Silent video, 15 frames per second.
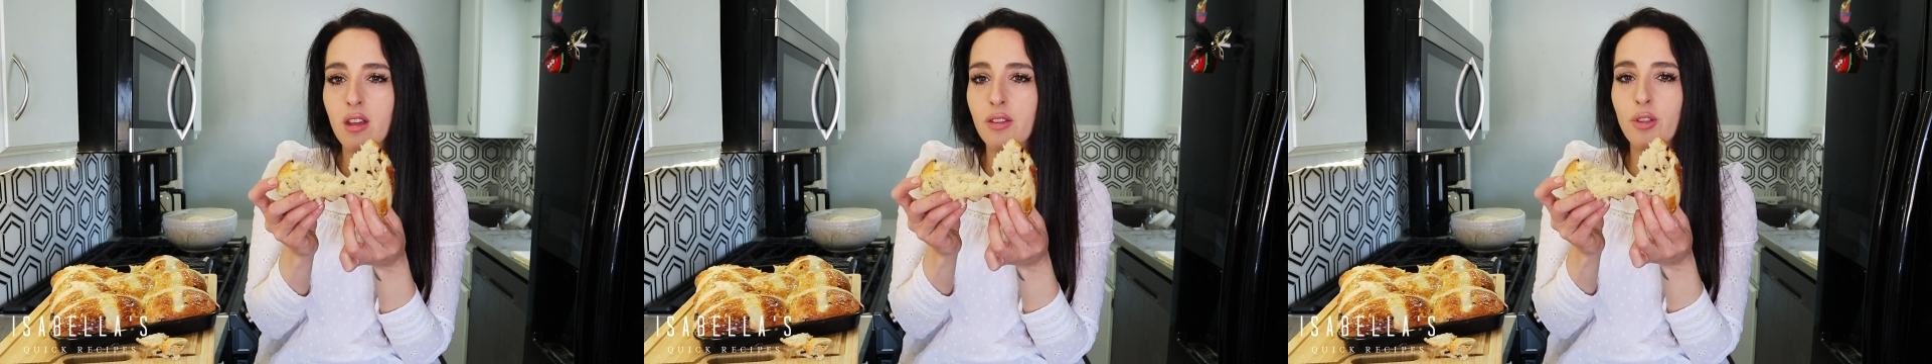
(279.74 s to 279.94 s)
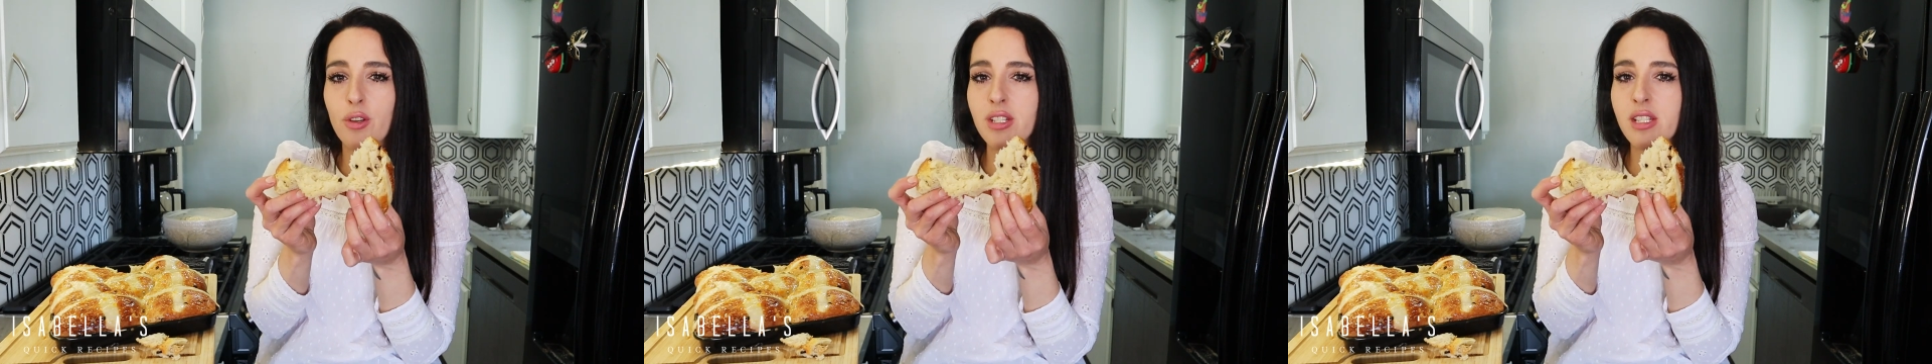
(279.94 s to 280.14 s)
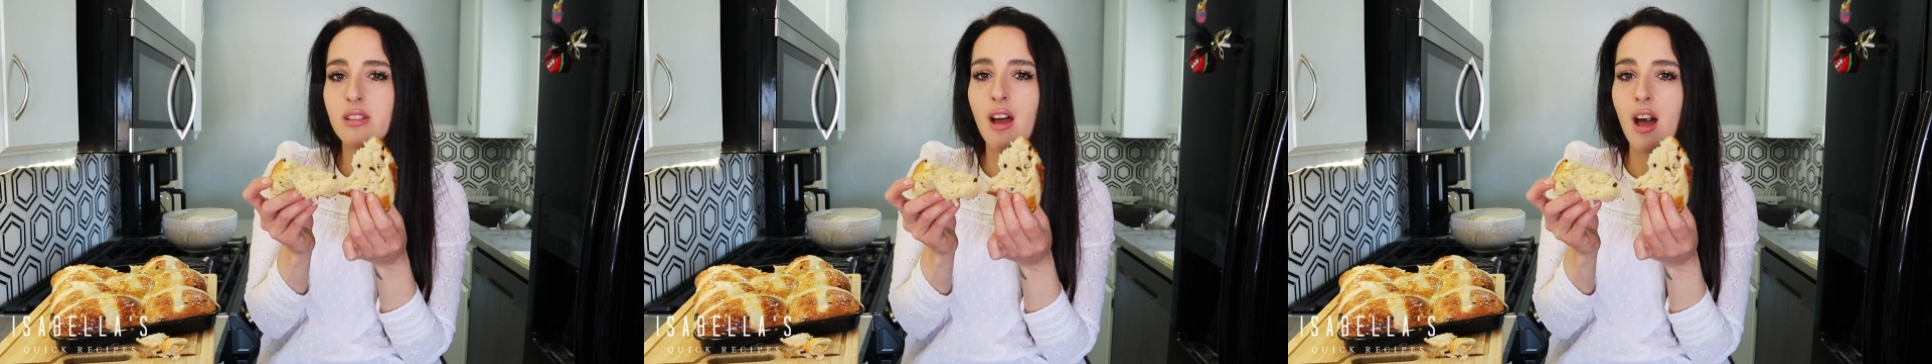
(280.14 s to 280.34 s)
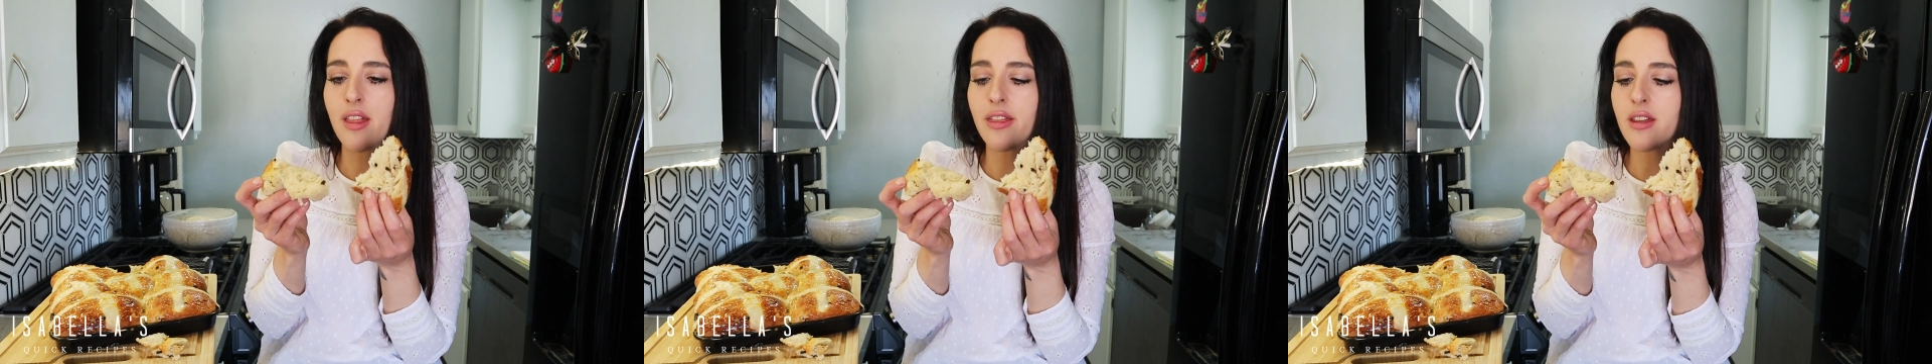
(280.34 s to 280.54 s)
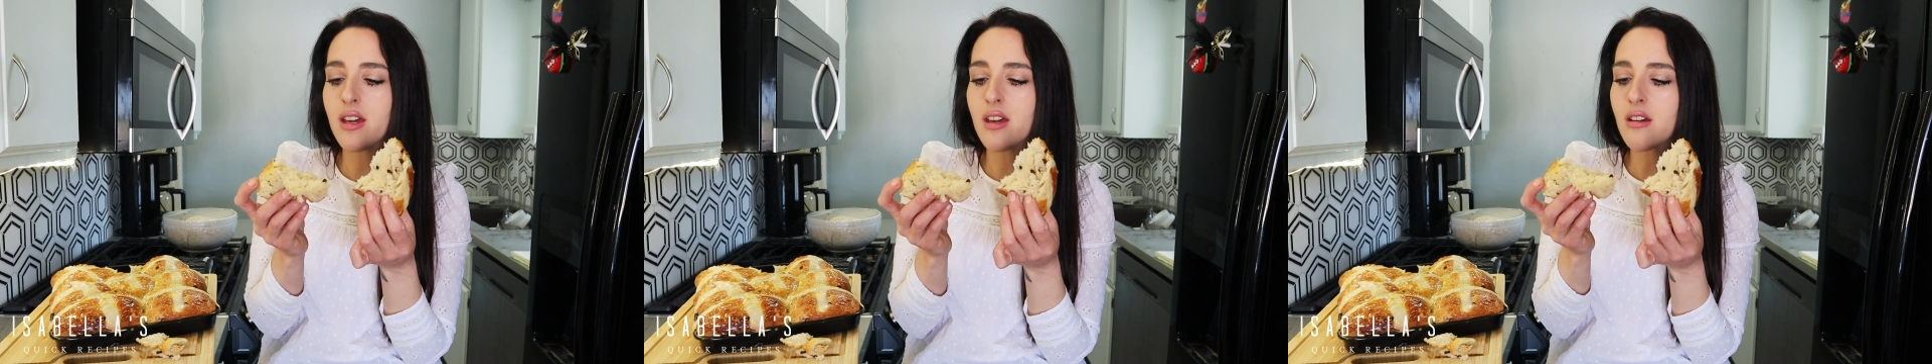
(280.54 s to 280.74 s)
there's
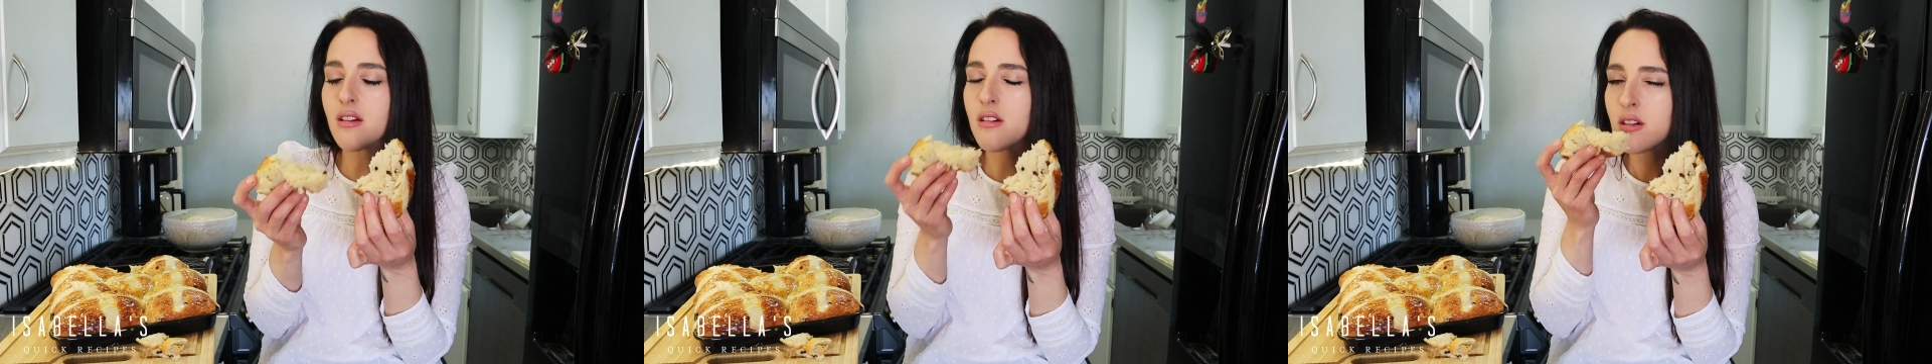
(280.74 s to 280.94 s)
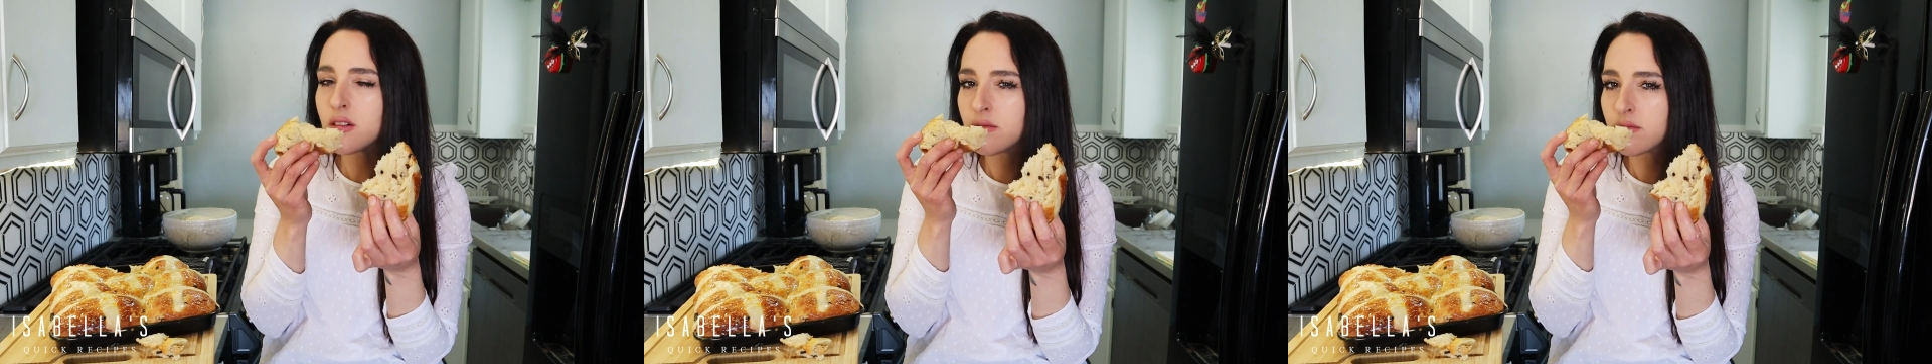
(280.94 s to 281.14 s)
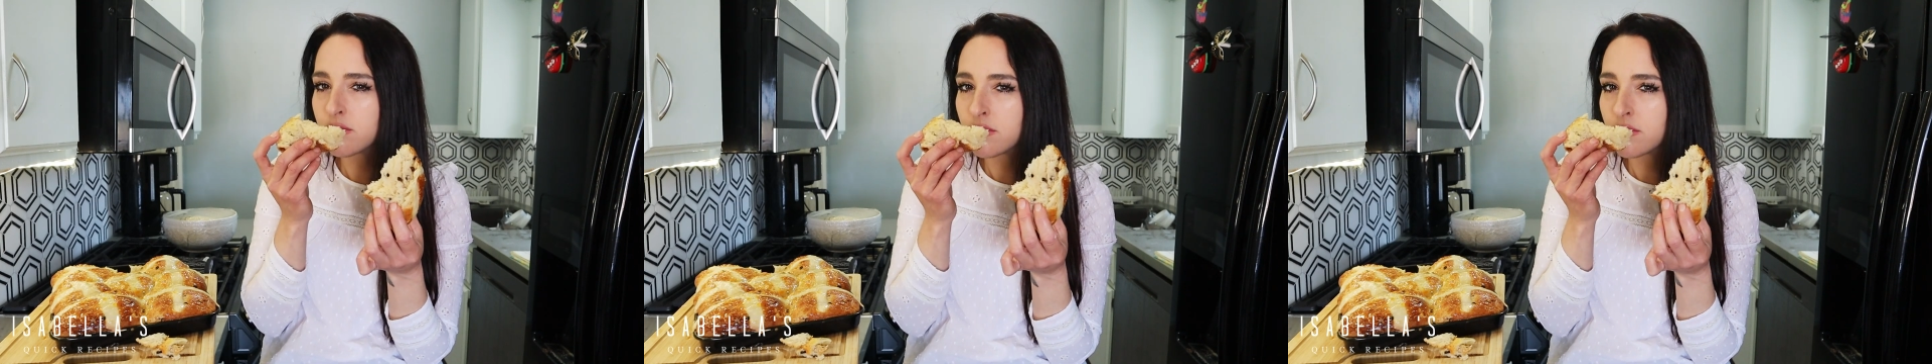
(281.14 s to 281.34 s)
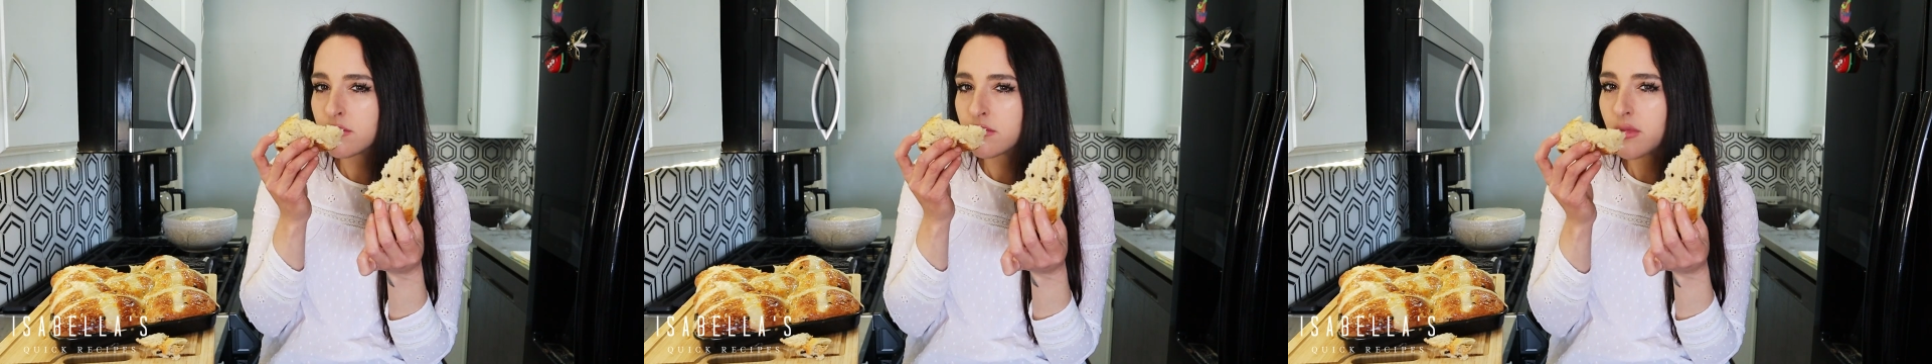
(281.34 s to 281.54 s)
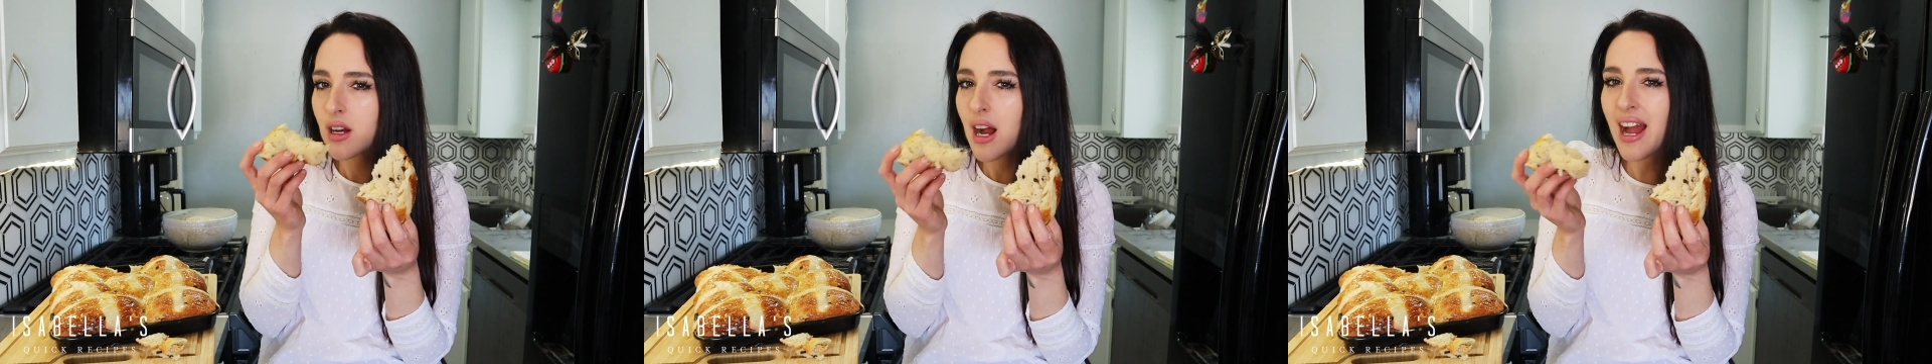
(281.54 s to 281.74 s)
nothing,
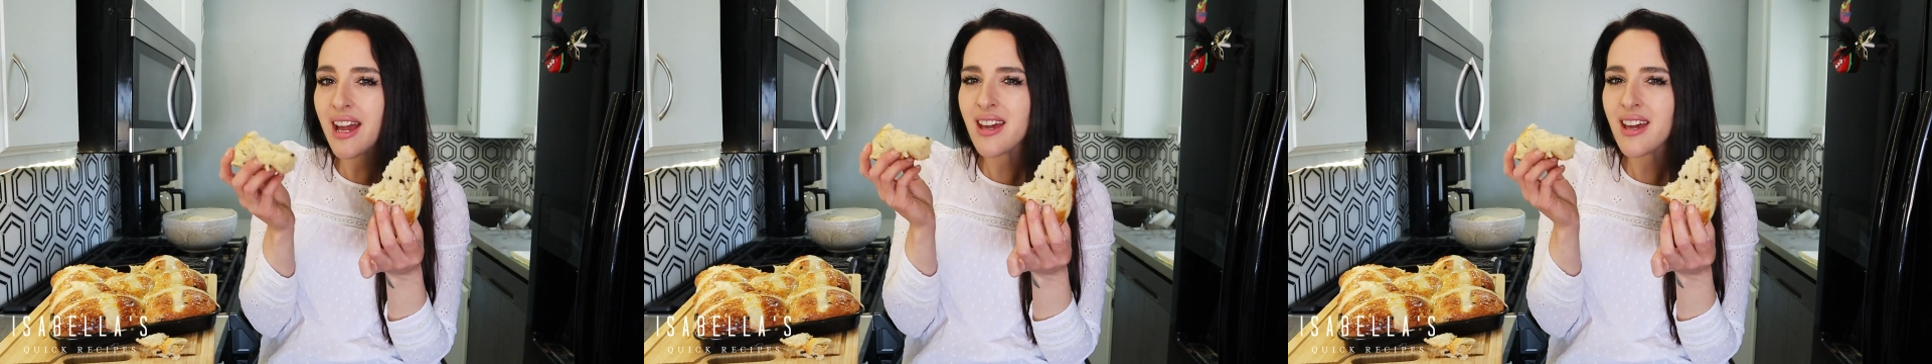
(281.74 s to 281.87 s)
I